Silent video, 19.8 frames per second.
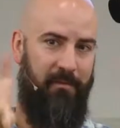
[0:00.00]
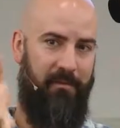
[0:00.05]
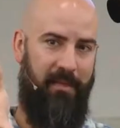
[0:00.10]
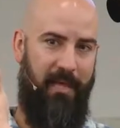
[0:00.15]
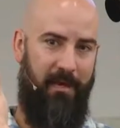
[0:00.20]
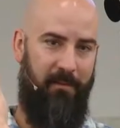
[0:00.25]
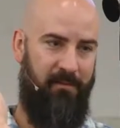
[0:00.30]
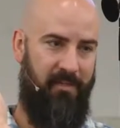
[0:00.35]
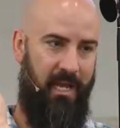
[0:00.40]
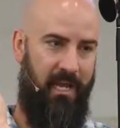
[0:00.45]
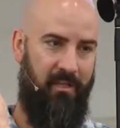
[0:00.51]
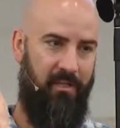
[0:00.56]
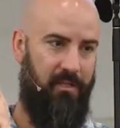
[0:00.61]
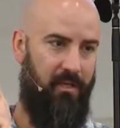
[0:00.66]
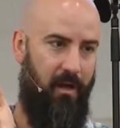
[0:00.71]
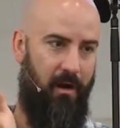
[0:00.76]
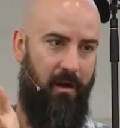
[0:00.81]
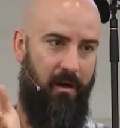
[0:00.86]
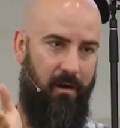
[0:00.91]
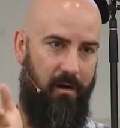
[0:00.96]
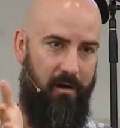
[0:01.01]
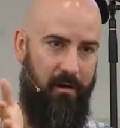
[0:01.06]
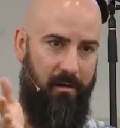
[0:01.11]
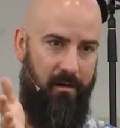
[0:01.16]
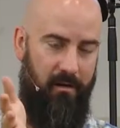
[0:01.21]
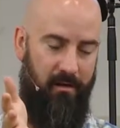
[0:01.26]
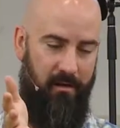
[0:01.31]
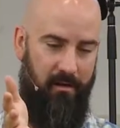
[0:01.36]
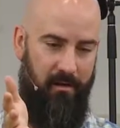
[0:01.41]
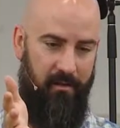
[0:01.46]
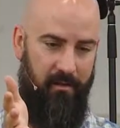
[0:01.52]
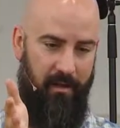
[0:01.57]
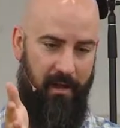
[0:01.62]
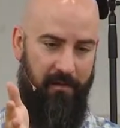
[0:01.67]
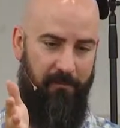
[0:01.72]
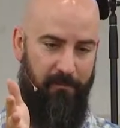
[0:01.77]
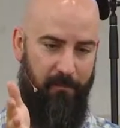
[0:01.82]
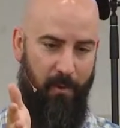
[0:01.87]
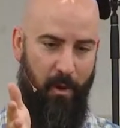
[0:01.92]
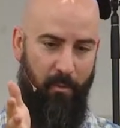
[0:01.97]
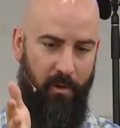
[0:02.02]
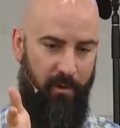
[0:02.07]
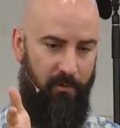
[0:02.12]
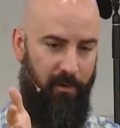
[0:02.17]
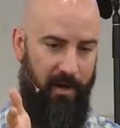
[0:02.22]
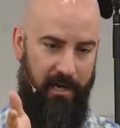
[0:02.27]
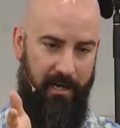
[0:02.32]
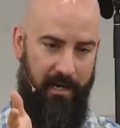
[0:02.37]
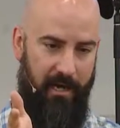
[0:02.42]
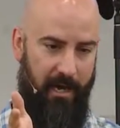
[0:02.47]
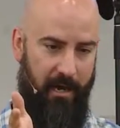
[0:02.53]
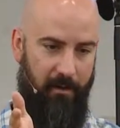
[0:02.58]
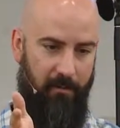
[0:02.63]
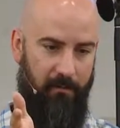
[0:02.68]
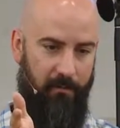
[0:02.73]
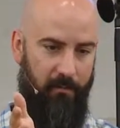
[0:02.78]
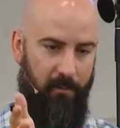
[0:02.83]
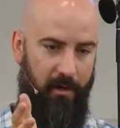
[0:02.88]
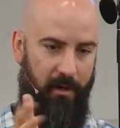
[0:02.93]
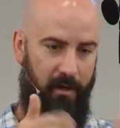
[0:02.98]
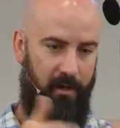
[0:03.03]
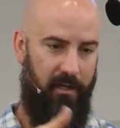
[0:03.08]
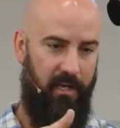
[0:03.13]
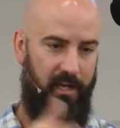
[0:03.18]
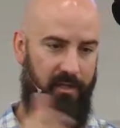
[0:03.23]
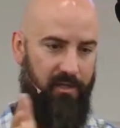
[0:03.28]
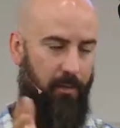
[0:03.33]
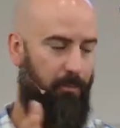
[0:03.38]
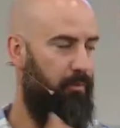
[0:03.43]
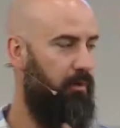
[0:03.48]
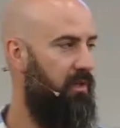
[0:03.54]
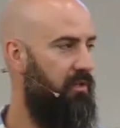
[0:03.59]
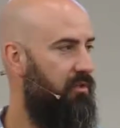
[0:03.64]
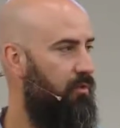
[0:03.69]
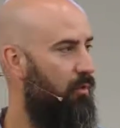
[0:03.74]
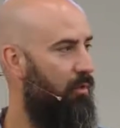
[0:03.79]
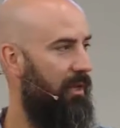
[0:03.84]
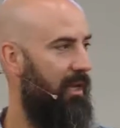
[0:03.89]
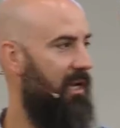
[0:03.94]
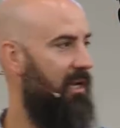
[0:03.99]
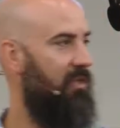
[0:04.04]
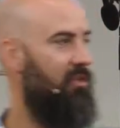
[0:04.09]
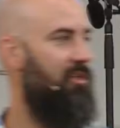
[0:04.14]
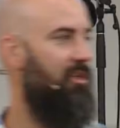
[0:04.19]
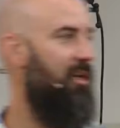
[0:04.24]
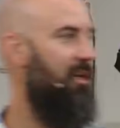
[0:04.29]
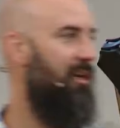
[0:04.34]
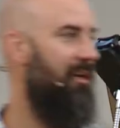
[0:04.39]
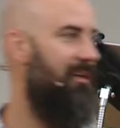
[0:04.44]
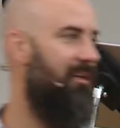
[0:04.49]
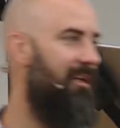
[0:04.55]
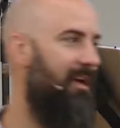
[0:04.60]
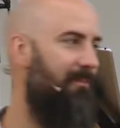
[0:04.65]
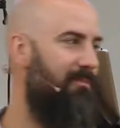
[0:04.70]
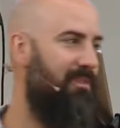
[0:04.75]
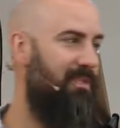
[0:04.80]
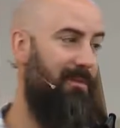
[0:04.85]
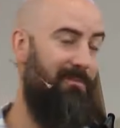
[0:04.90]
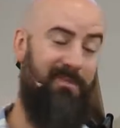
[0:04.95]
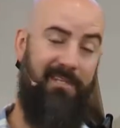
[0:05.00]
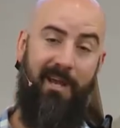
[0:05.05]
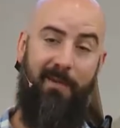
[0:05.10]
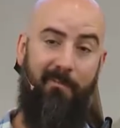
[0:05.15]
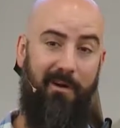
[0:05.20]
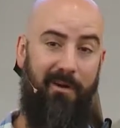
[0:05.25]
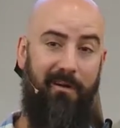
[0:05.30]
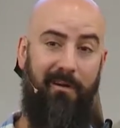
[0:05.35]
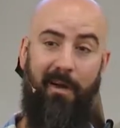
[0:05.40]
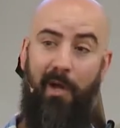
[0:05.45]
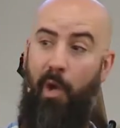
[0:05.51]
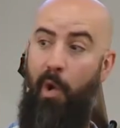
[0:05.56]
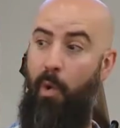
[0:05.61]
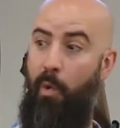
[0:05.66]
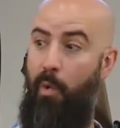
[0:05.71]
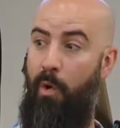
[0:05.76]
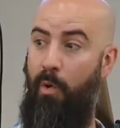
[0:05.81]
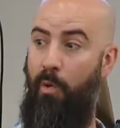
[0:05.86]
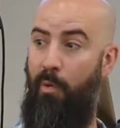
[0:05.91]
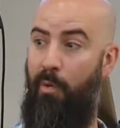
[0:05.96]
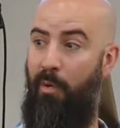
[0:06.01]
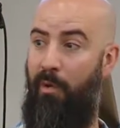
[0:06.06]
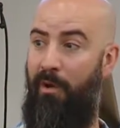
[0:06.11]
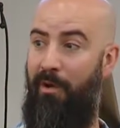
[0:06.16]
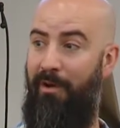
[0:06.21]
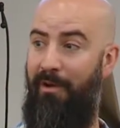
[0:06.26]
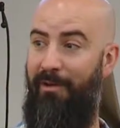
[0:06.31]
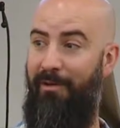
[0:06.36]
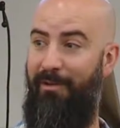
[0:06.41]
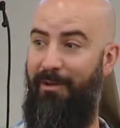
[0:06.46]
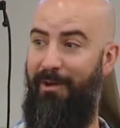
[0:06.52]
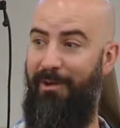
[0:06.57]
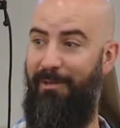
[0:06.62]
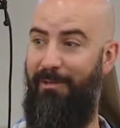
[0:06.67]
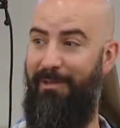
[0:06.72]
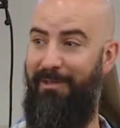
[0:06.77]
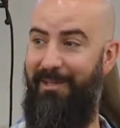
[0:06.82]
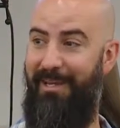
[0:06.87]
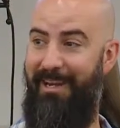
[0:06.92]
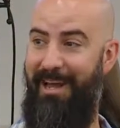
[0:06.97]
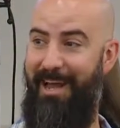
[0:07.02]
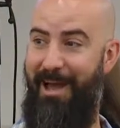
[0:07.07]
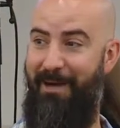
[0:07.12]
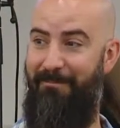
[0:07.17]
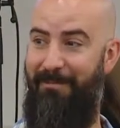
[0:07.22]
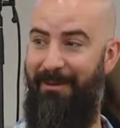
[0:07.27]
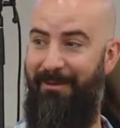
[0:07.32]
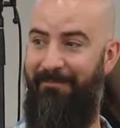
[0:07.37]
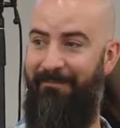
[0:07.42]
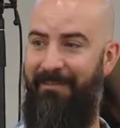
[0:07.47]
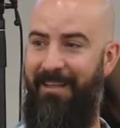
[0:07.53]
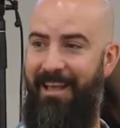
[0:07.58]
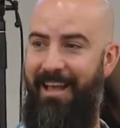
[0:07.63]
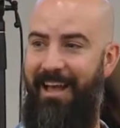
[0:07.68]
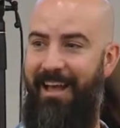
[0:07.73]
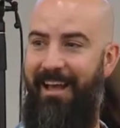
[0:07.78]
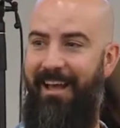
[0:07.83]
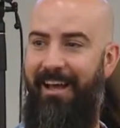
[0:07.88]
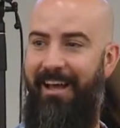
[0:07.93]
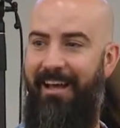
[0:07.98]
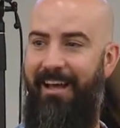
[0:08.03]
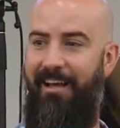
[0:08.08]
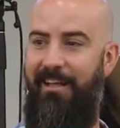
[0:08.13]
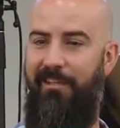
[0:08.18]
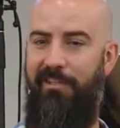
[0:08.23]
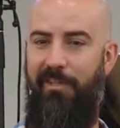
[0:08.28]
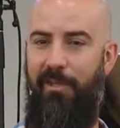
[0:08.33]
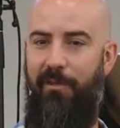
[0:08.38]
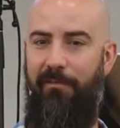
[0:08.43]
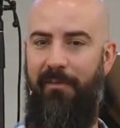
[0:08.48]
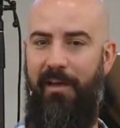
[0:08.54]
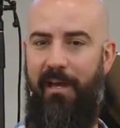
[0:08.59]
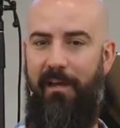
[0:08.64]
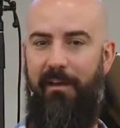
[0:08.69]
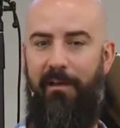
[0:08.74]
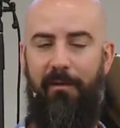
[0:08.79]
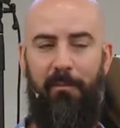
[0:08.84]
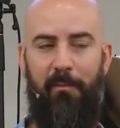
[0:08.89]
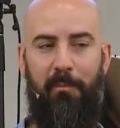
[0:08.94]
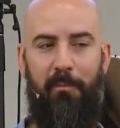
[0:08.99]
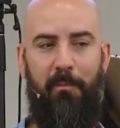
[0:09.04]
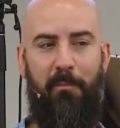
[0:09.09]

that obtains to our life moment right now where our kids are preschool age. Come September, ooh, who knows what's going to happen. Uh, so you've got to